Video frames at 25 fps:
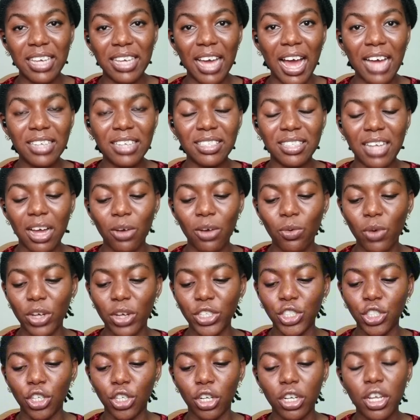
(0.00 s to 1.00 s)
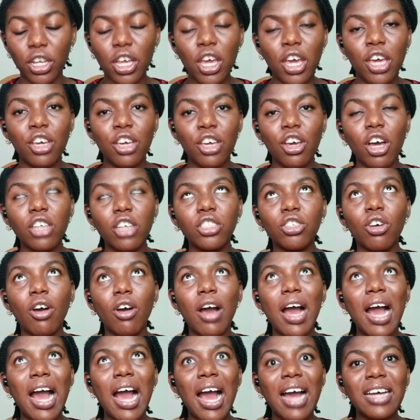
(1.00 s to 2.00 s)
He asked that question. He also
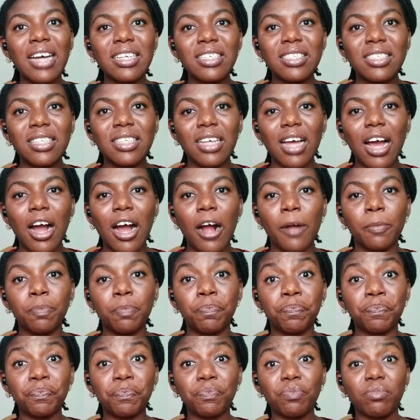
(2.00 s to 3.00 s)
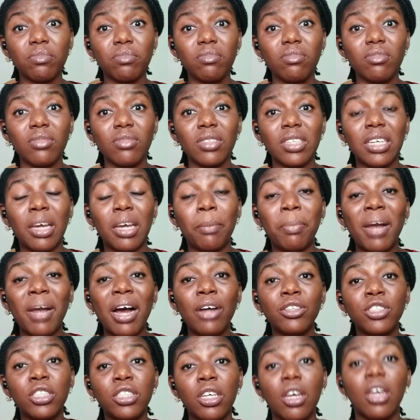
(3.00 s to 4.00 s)
asked
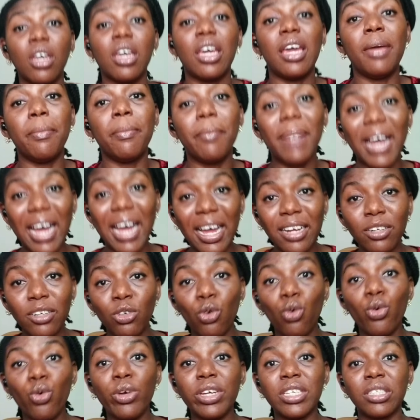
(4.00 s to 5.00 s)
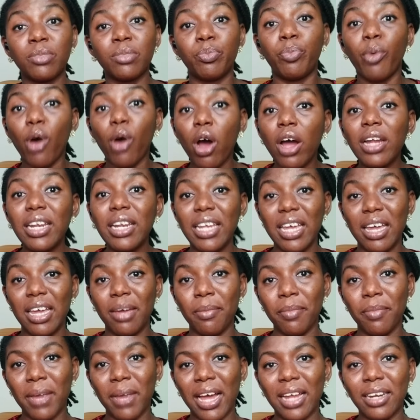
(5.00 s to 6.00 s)
about a man who is born
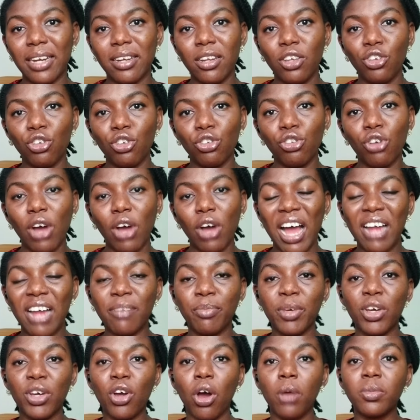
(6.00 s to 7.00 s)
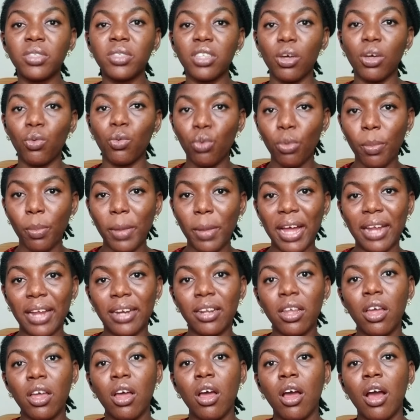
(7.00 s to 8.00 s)
a man, you know, and becomes a
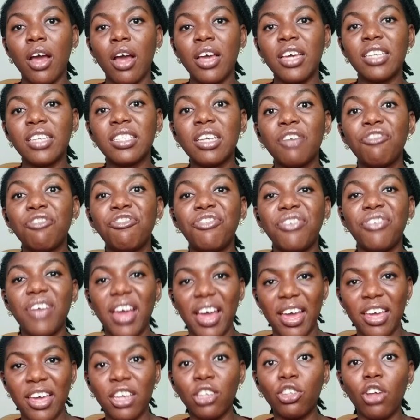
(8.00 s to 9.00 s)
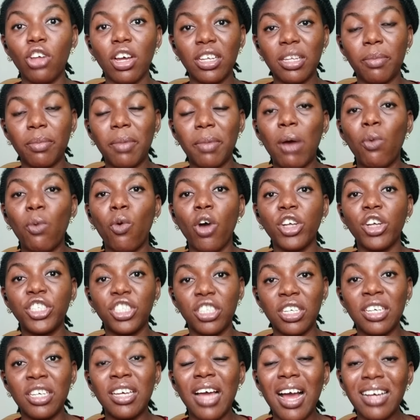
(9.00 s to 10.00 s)
woman. Is it fair? He talked about what
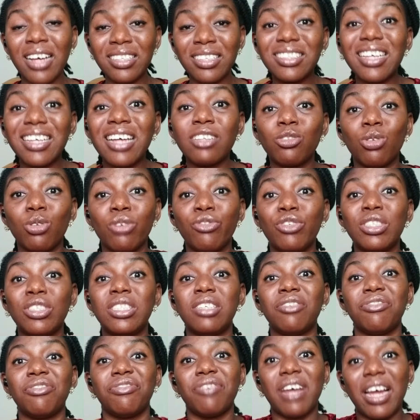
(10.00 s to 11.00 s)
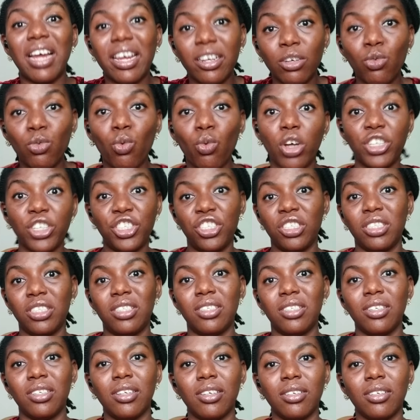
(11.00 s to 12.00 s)
cheating. He asked her to even define what
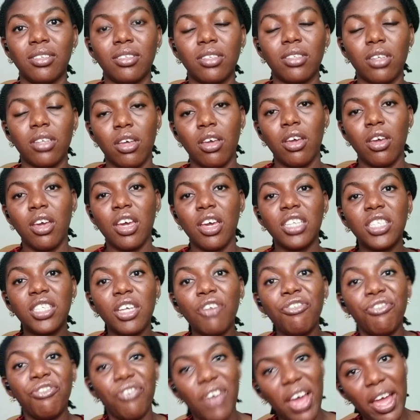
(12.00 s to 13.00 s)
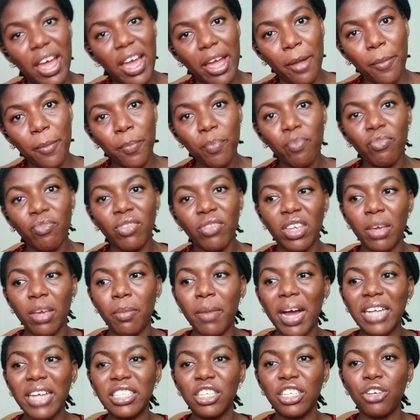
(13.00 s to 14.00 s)
cheating is. Is it fair?
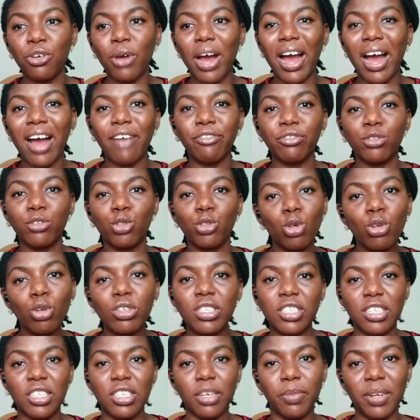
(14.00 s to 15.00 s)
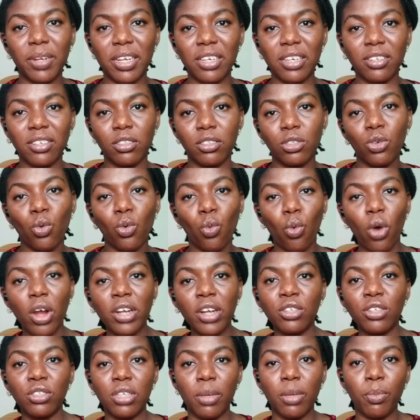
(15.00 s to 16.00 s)
Imagine you have two siblings.
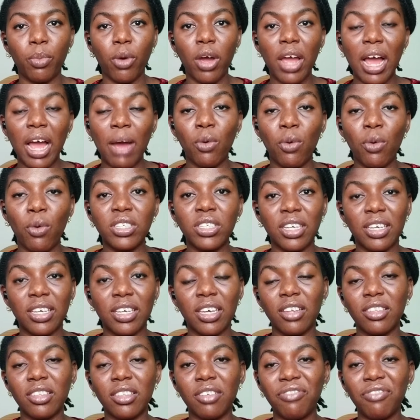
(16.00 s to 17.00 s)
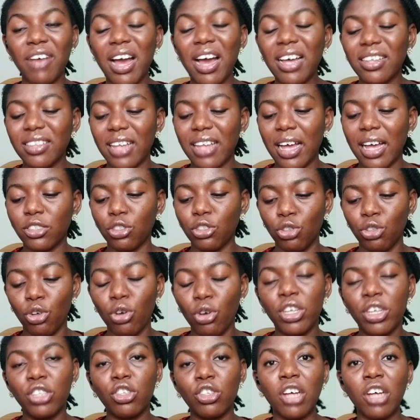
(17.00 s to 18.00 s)
One is a boy and one is a girl. The fact that, you
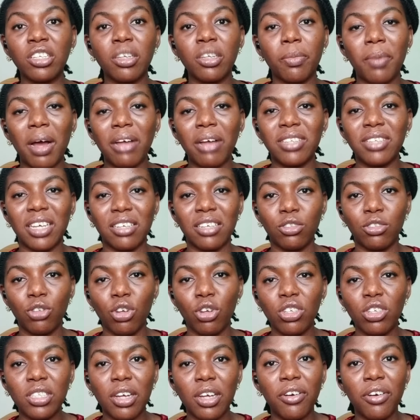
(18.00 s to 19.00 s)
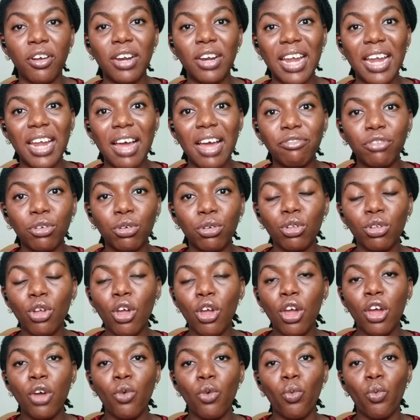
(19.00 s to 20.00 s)
know, he talked about testosterone level,
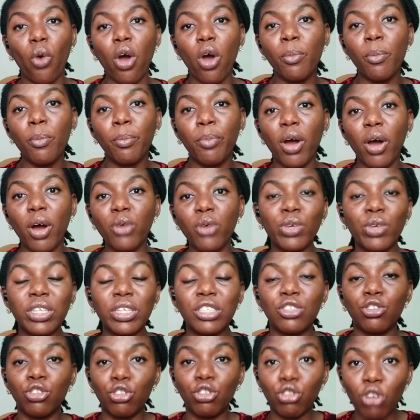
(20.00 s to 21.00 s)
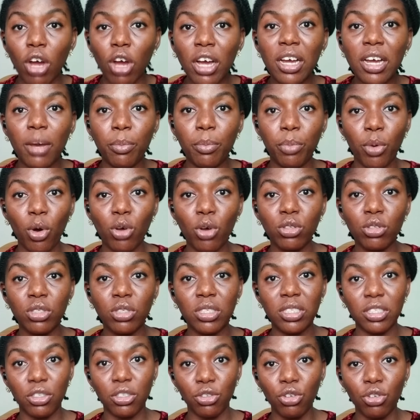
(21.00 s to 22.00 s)
one born with stronger
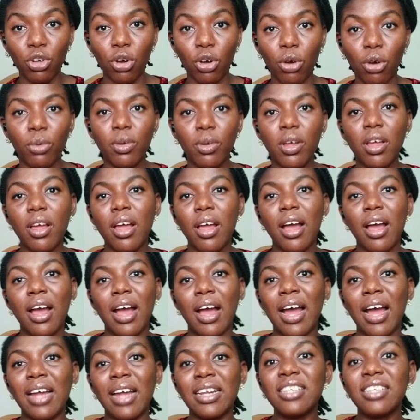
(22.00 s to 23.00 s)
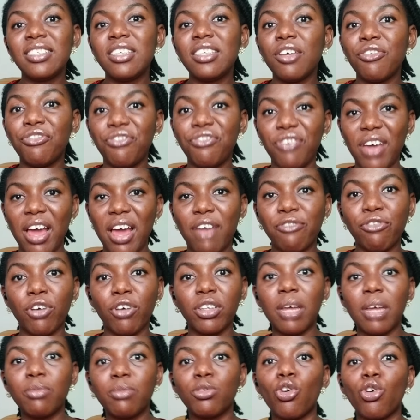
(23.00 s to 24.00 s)
bones, you know. And is it fair
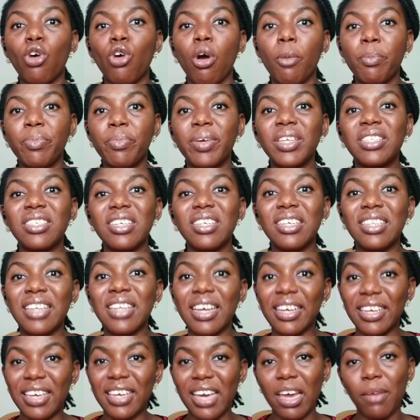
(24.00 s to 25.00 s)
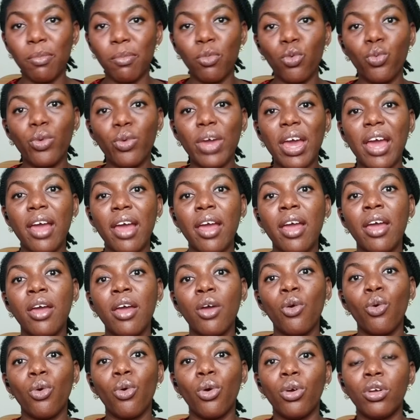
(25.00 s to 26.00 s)
for them to compete in a game where
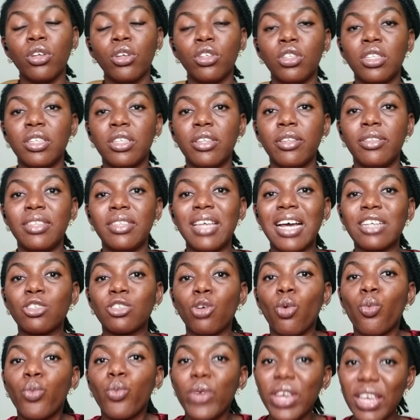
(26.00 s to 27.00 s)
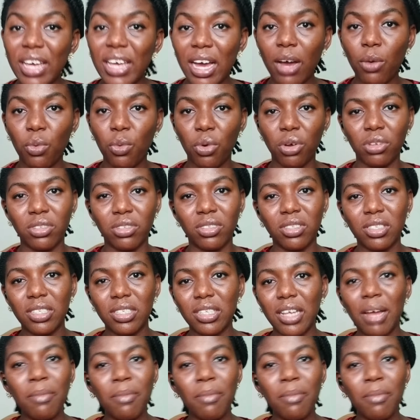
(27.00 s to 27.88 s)
there are some weaker ones?